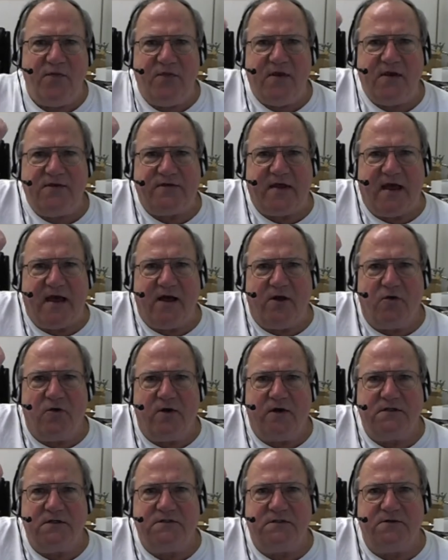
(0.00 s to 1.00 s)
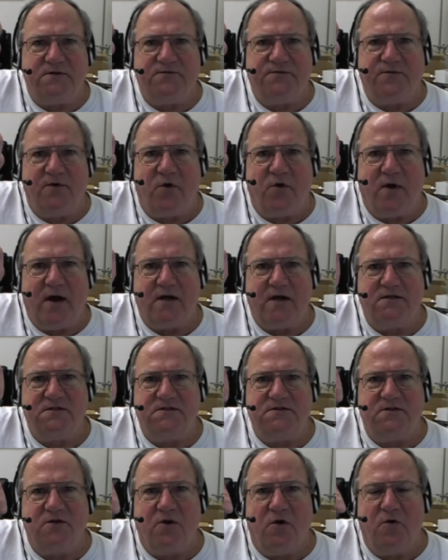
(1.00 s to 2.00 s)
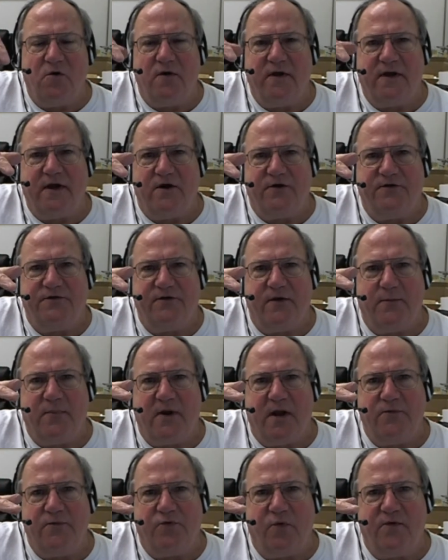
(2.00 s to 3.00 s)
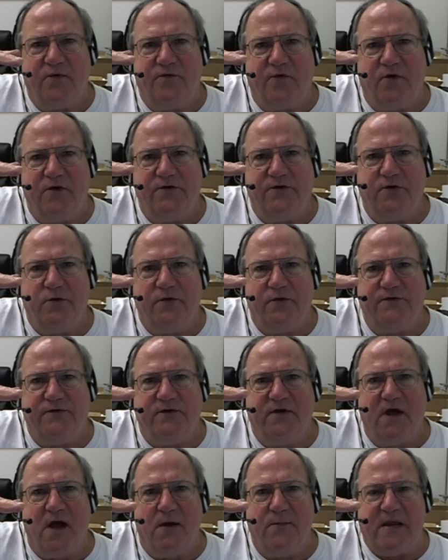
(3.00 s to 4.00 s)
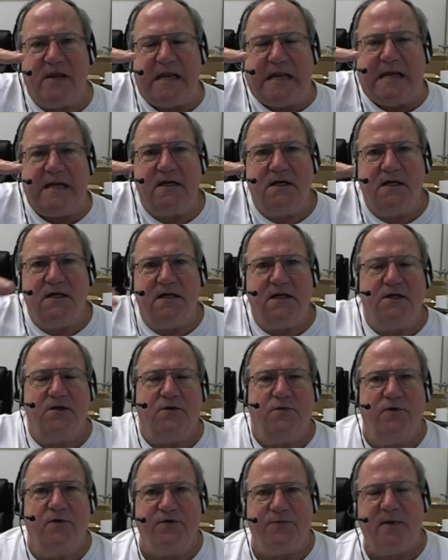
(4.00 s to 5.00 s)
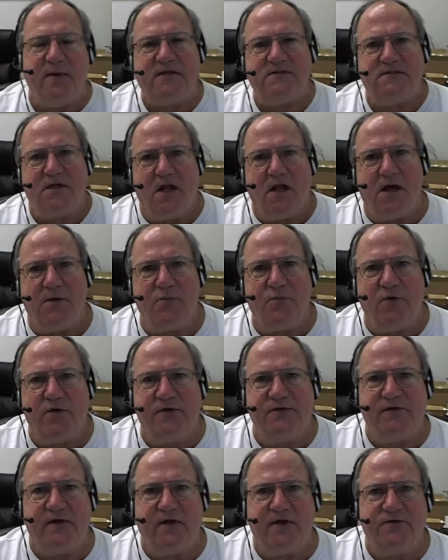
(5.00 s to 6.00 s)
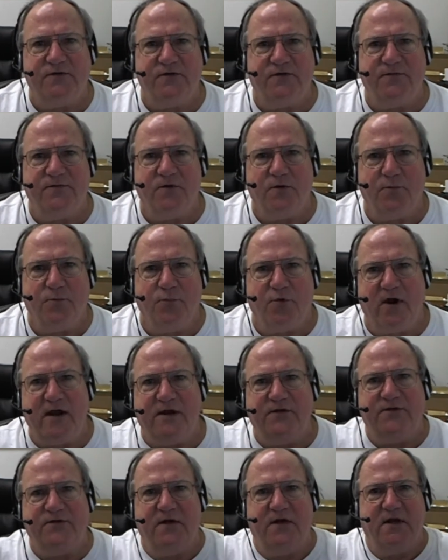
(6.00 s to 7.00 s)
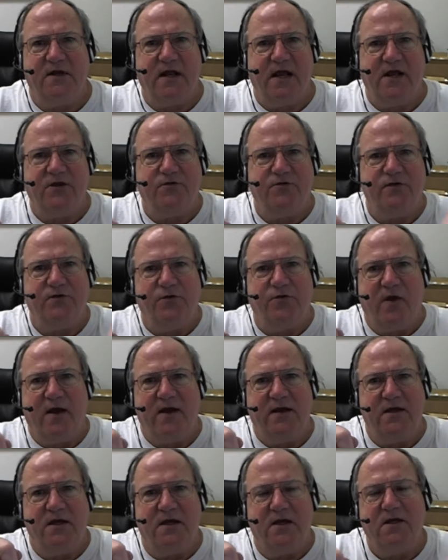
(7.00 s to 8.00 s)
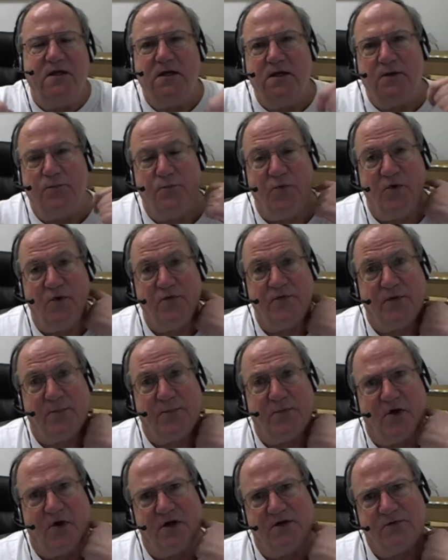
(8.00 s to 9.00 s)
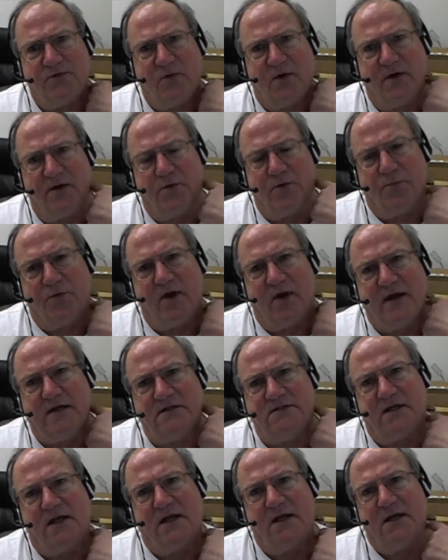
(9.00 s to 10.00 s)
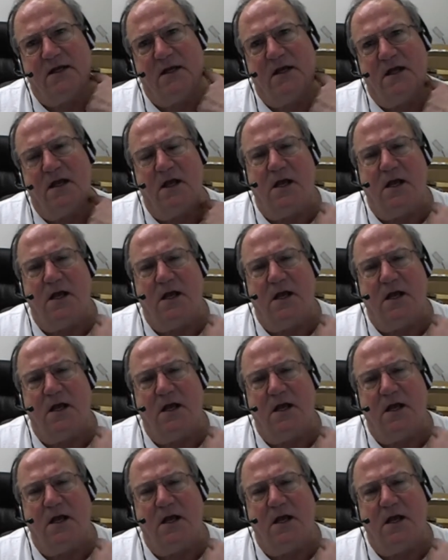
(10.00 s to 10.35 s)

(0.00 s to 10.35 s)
these alloys that flow out slowly are sometimes referred to as gummy, which makes a lot more sense if you're brazing and actually trying to move the parts while you're brazing.